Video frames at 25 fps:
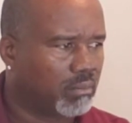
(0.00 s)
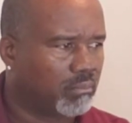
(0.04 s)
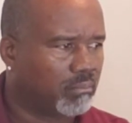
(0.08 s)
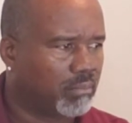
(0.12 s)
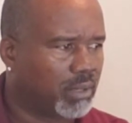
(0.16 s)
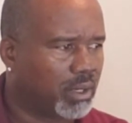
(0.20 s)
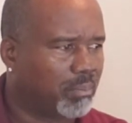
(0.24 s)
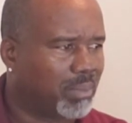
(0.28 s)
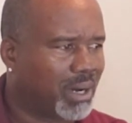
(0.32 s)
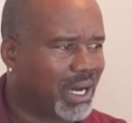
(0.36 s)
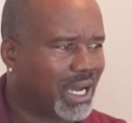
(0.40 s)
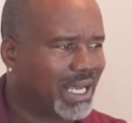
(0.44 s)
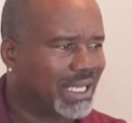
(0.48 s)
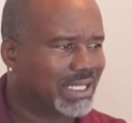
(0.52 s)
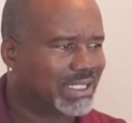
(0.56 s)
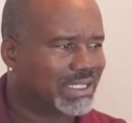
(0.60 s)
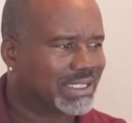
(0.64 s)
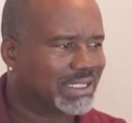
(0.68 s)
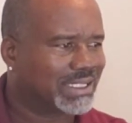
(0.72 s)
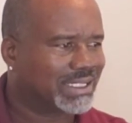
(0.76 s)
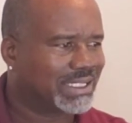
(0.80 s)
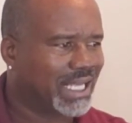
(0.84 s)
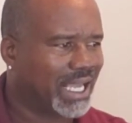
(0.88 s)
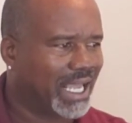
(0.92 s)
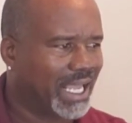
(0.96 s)
but by
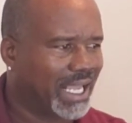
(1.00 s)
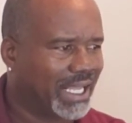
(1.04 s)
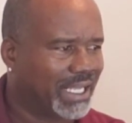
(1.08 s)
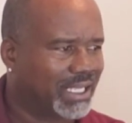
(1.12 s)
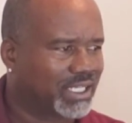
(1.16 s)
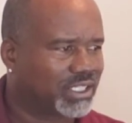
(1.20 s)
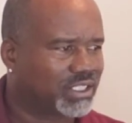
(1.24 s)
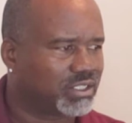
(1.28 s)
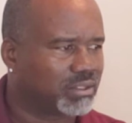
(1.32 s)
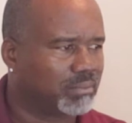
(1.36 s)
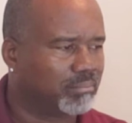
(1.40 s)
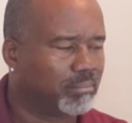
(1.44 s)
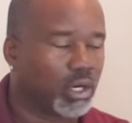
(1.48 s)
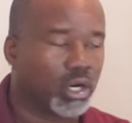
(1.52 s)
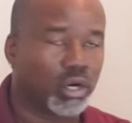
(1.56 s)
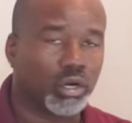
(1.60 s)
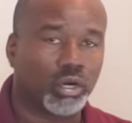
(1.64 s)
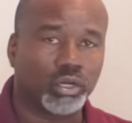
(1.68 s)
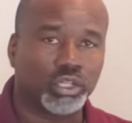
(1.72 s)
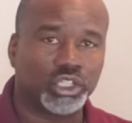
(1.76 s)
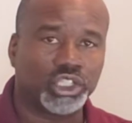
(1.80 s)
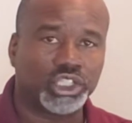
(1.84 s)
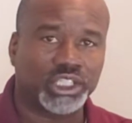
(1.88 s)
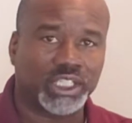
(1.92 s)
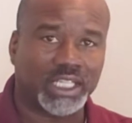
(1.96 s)
staying
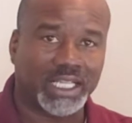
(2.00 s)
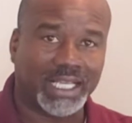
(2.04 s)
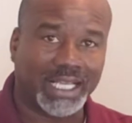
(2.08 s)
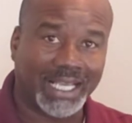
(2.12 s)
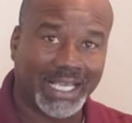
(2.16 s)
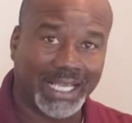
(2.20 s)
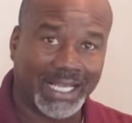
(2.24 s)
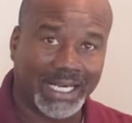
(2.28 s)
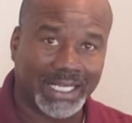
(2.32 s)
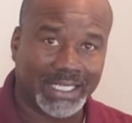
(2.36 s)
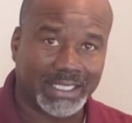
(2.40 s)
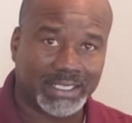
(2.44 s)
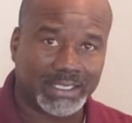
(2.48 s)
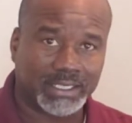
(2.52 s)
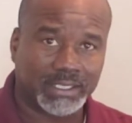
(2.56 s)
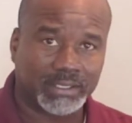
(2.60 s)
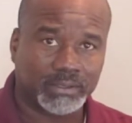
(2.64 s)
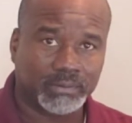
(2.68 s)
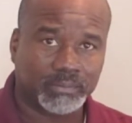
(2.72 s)
submerged in it.